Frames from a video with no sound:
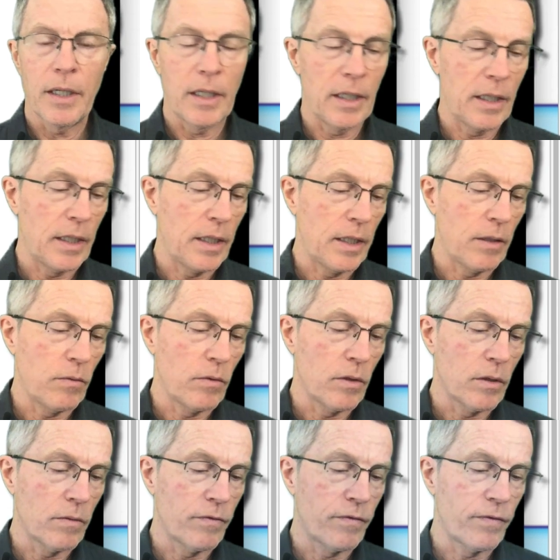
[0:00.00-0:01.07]
And
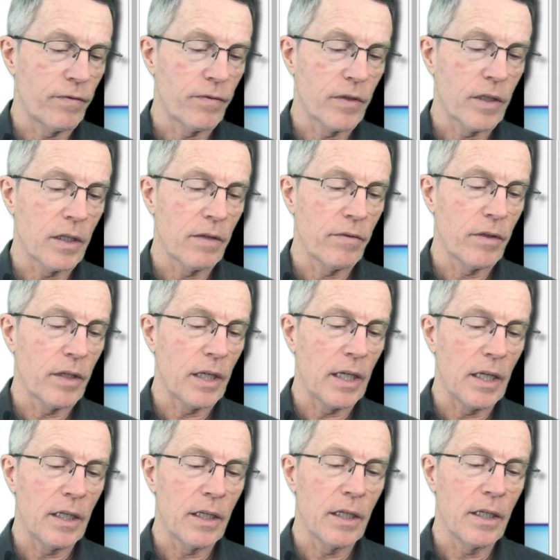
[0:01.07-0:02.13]
we'll cover
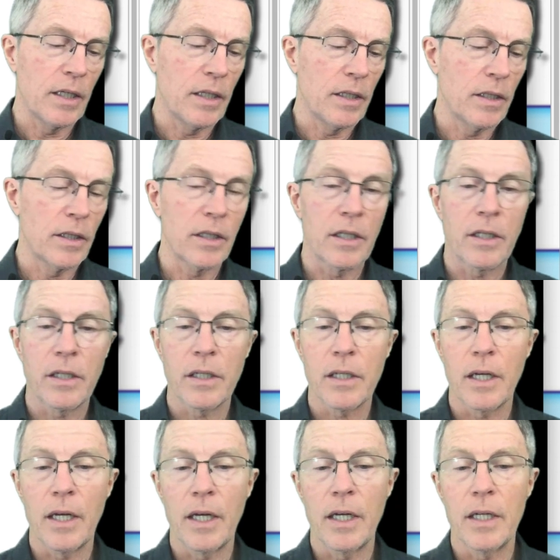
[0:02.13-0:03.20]
that in
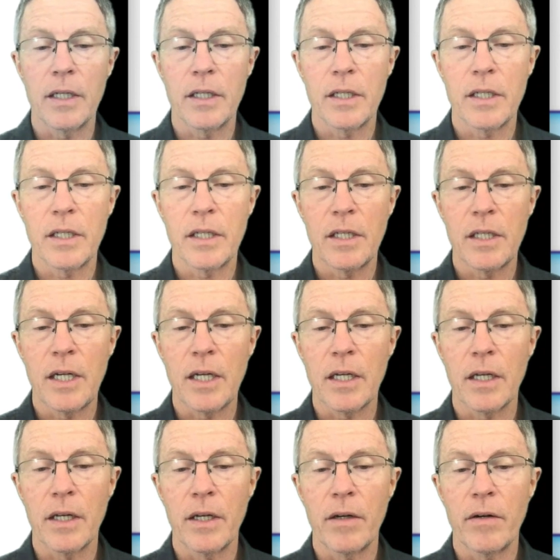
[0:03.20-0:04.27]
just a
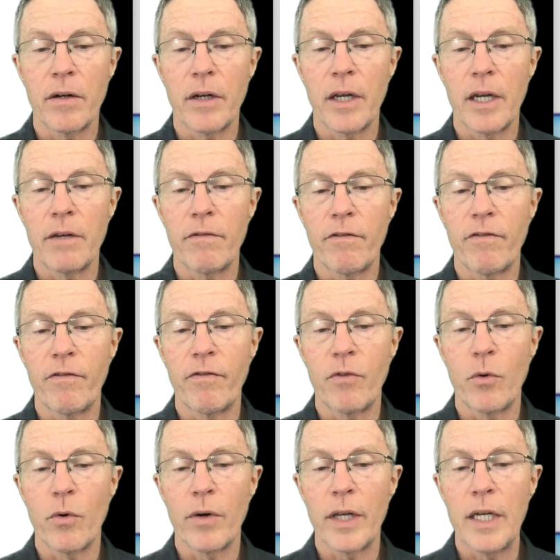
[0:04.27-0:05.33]
second here at eight
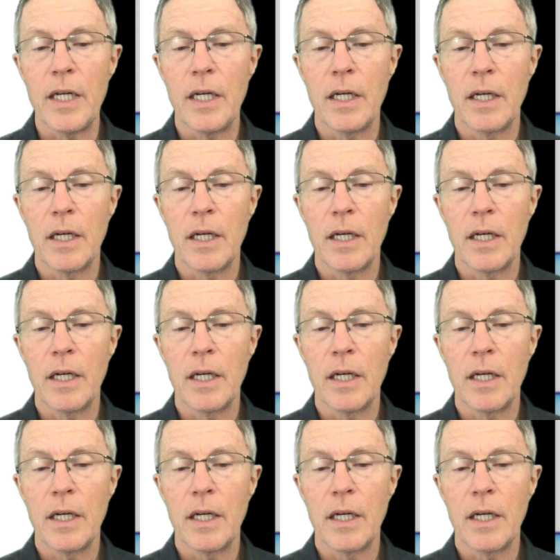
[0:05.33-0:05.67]
forty.